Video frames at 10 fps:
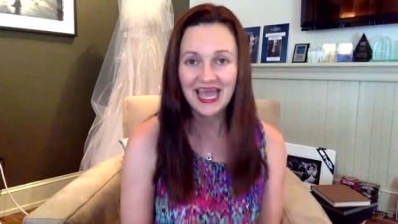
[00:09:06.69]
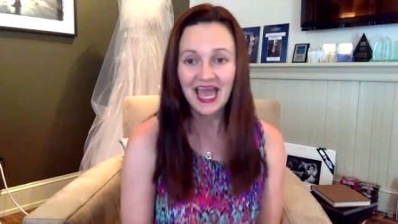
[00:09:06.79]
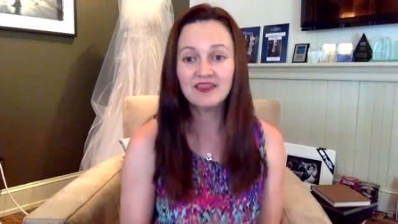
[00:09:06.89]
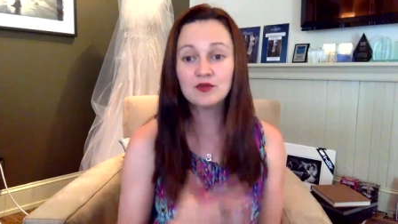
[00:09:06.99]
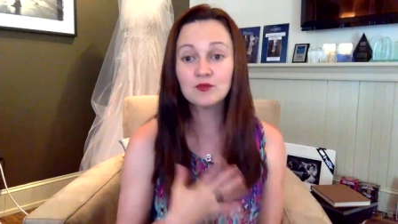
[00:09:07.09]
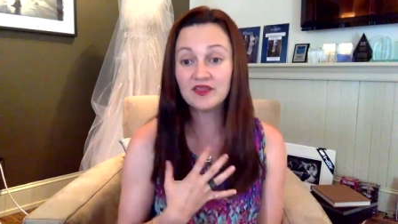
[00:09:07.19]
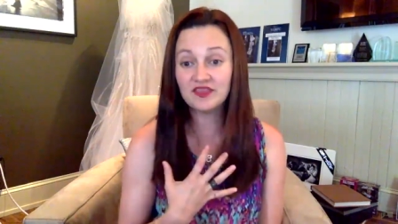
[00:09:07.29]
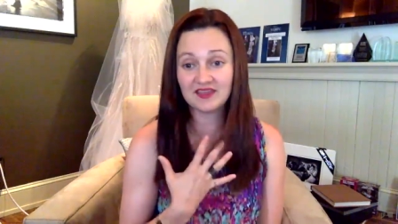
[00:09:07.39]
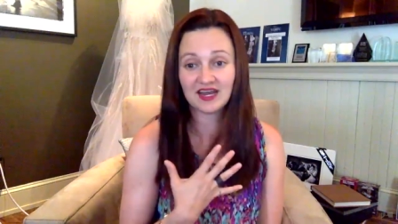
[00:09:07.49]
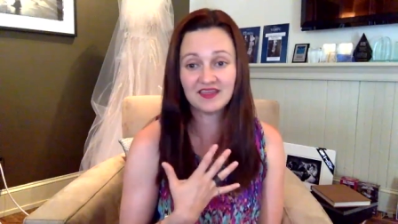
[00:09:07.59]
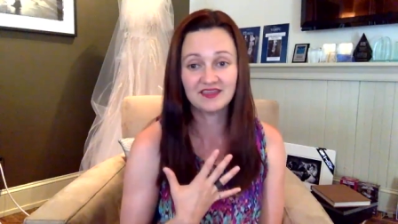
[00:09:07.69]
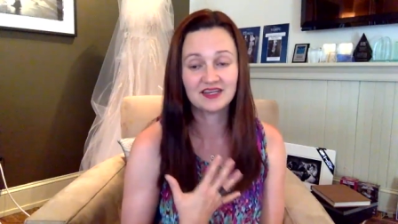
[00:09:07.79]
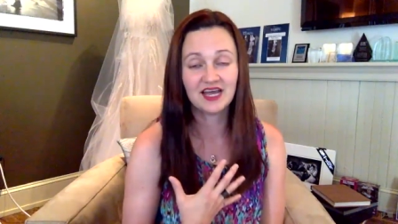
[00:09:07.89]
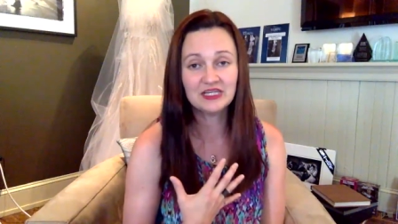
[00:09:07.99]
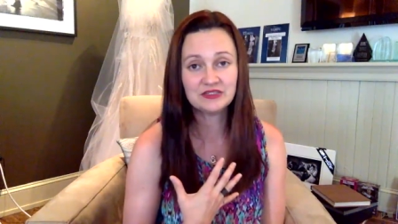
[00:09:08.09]
And then one thing that I think
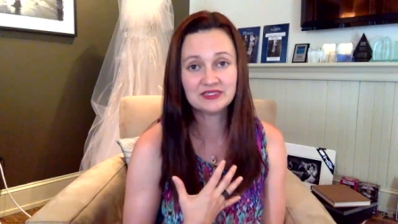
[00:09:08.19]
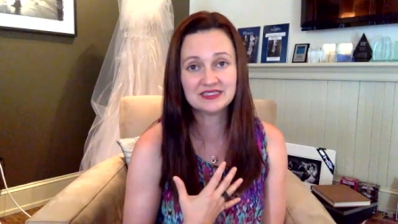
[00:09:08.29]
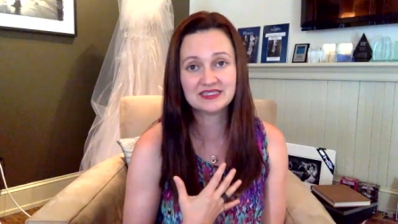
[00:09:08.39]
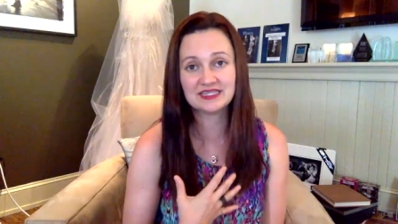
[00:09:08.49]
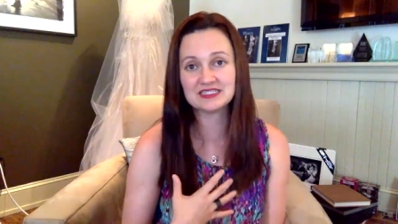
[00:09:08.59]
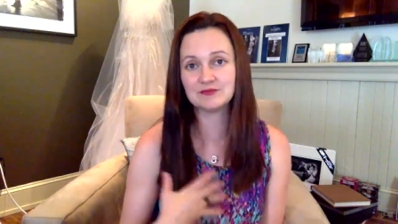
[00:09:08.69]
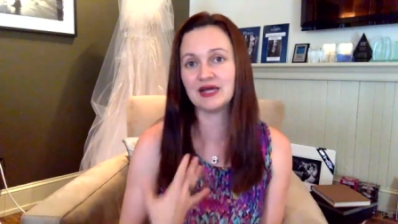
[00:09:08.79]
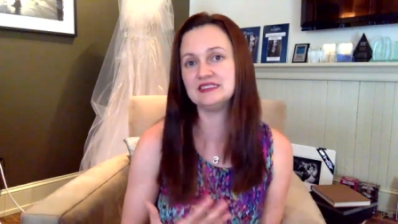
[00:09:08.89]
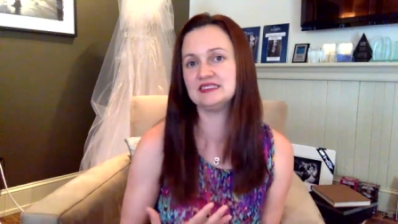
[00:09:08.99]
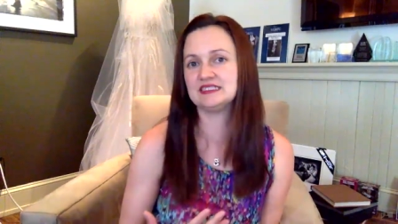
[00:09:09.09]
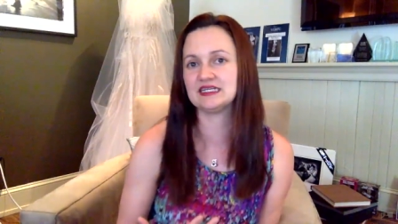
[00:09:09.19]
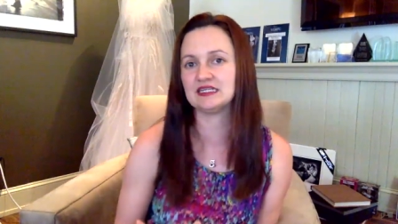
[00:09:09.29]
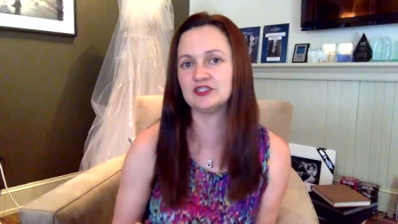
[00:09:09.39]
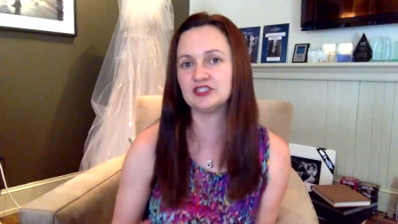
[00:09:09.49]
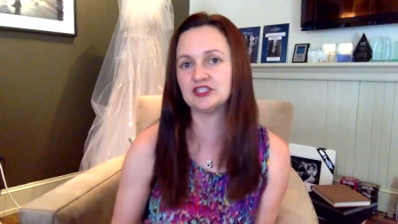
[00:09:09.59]
that I do that sets my detail
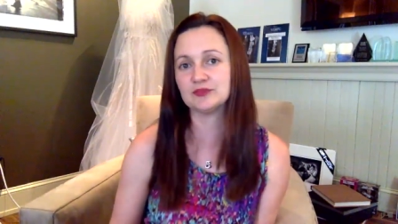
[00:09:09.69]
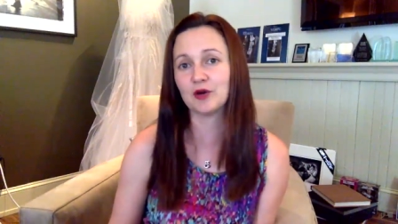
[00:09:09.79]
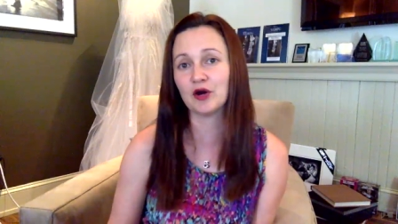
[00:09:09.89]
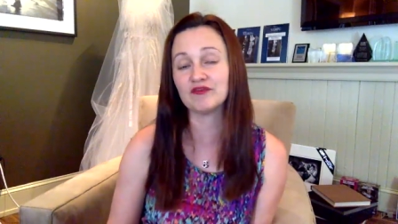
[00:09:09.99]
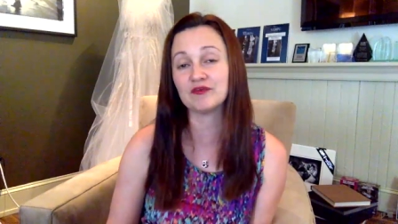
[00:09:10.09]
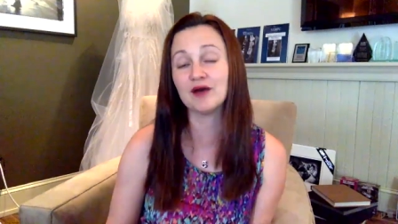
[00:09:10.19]
images apart from